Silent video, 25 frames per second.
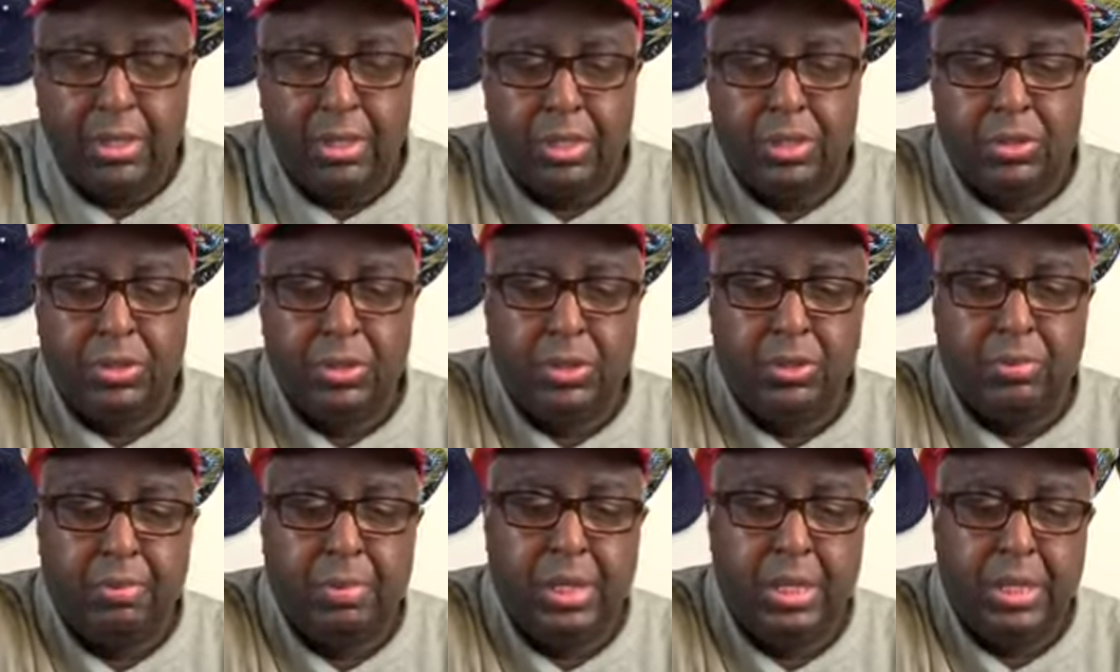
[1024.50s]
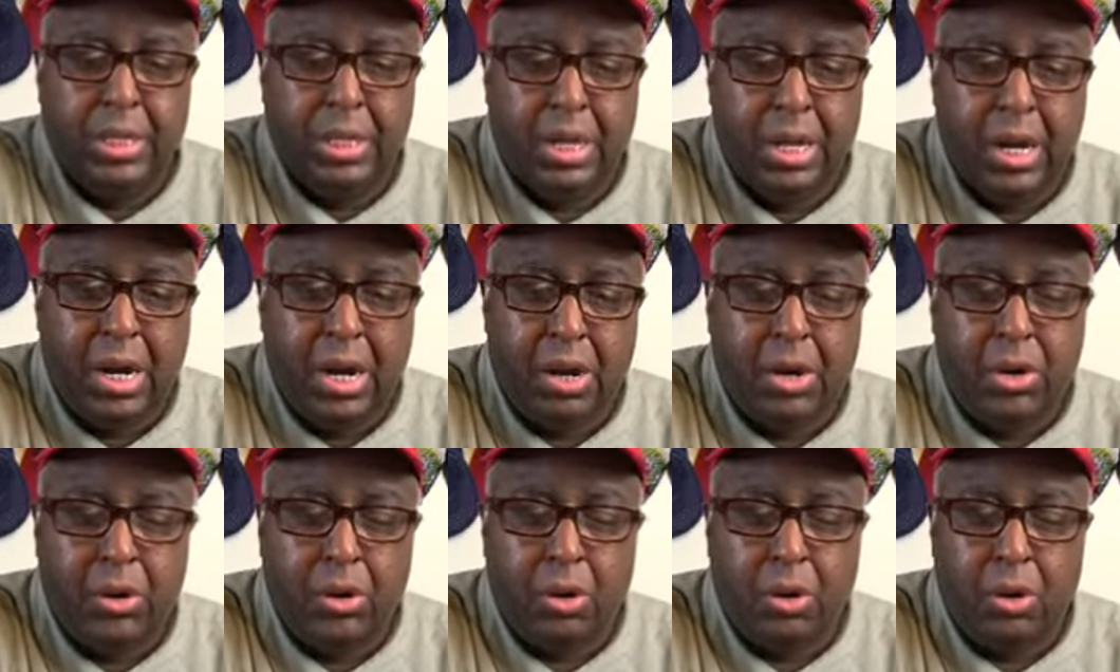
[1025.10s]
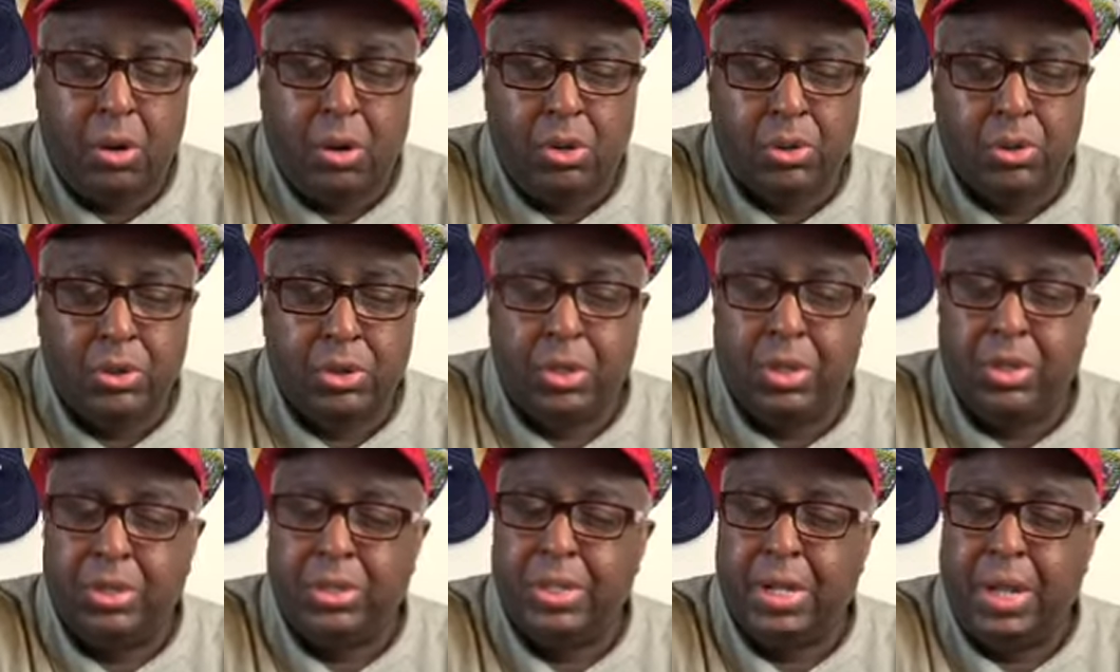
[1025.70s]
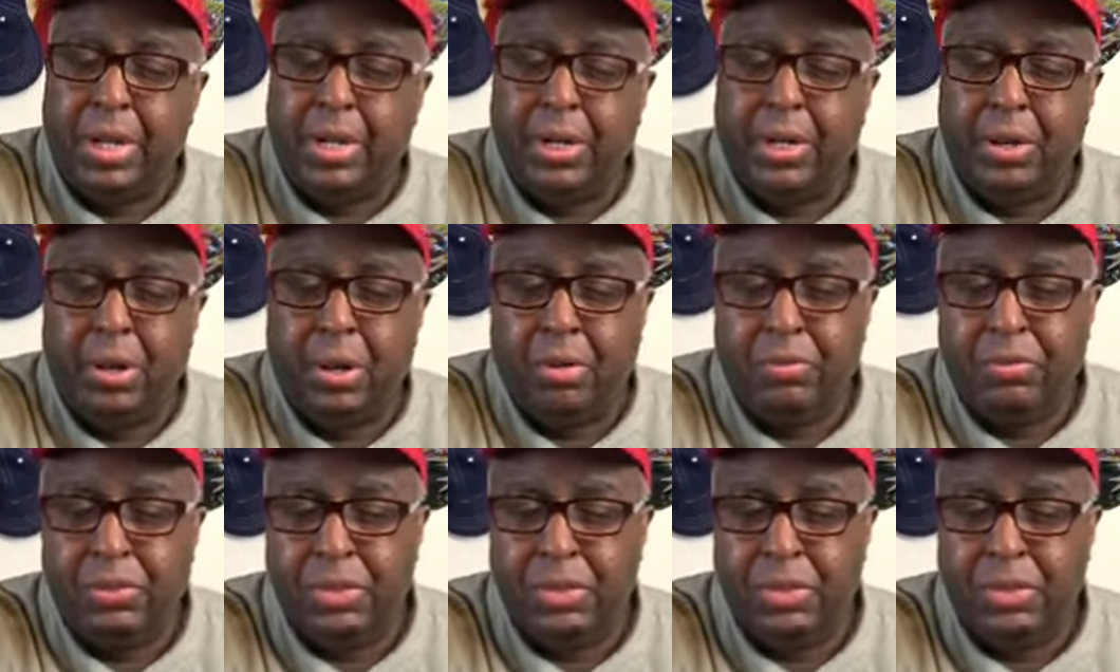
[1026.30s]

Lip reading: this is Billy the All-Star signing off,